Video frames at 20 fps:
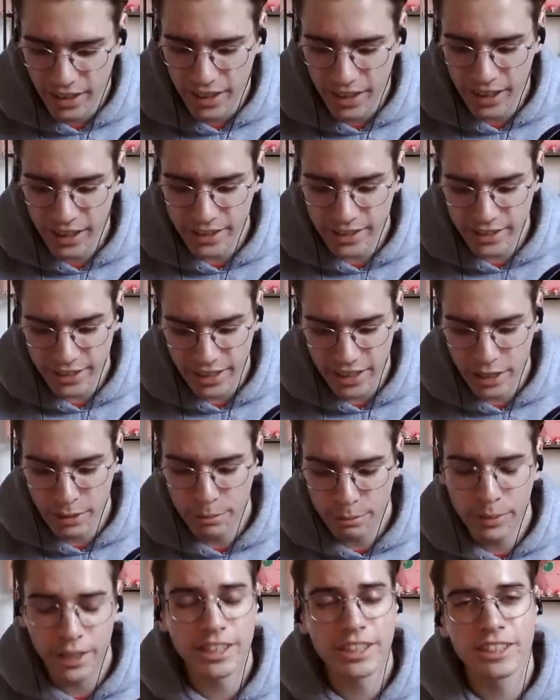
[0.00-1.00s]
And in the
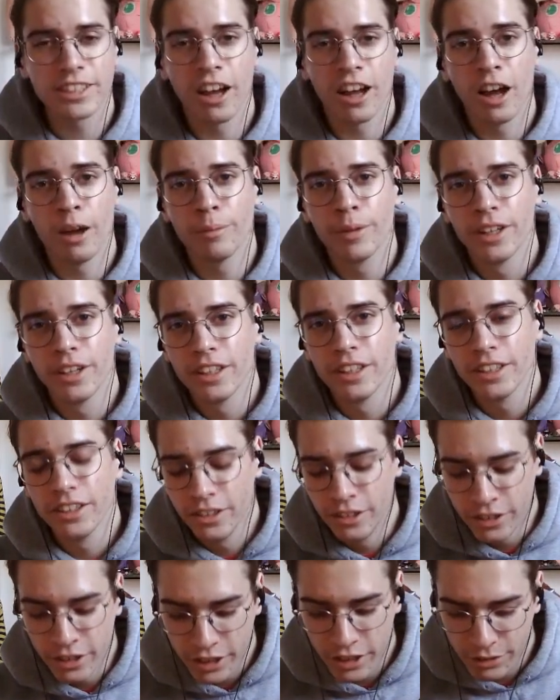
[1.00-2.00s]
meantime,
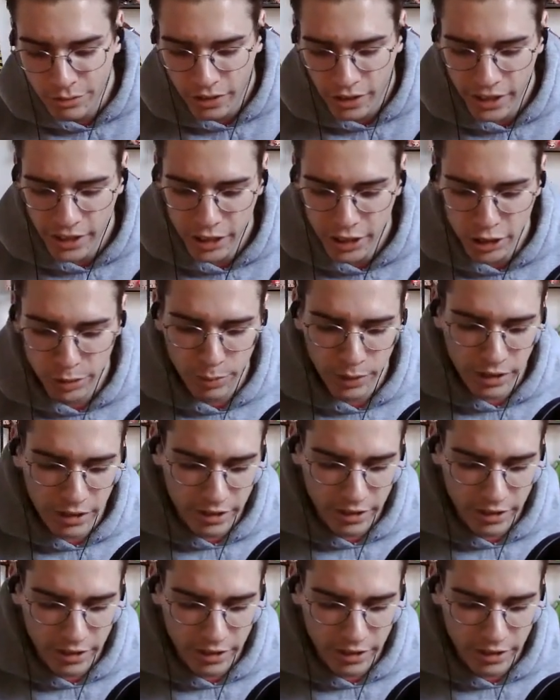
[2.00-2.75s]
that fire spitter,